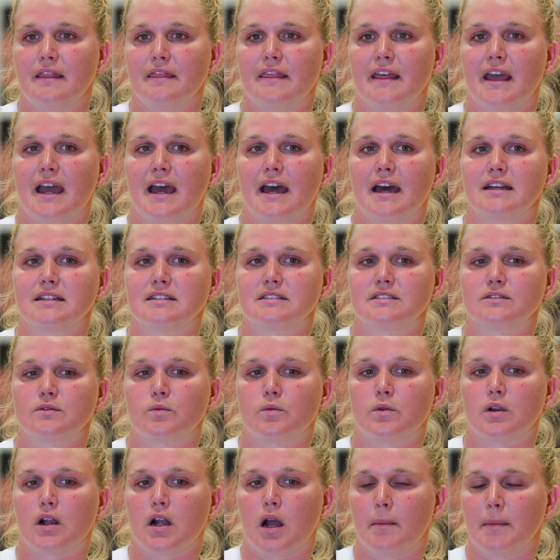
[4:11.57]
that
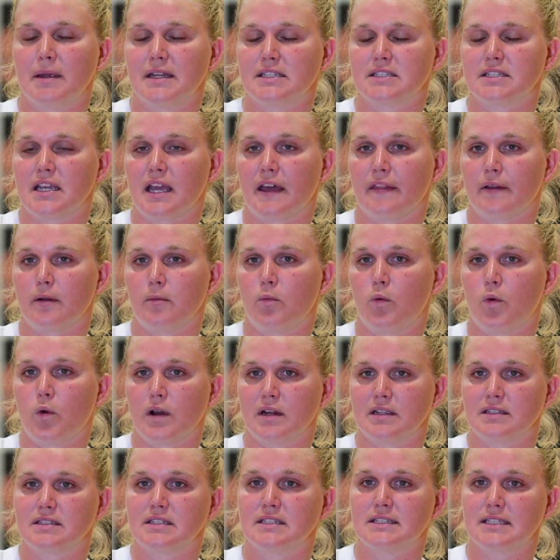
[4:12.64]
we're coming together more
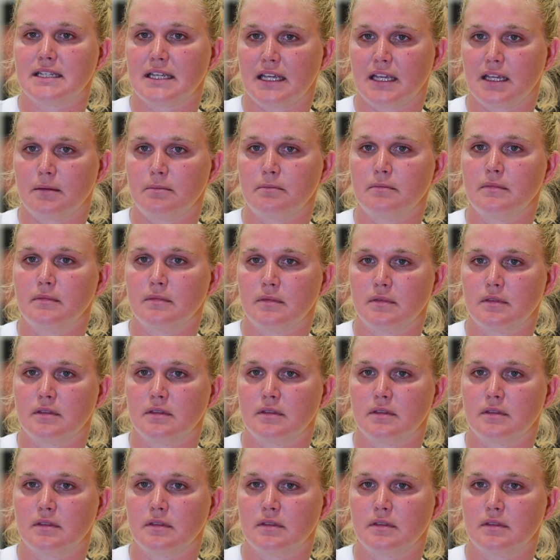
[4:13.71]
as a team.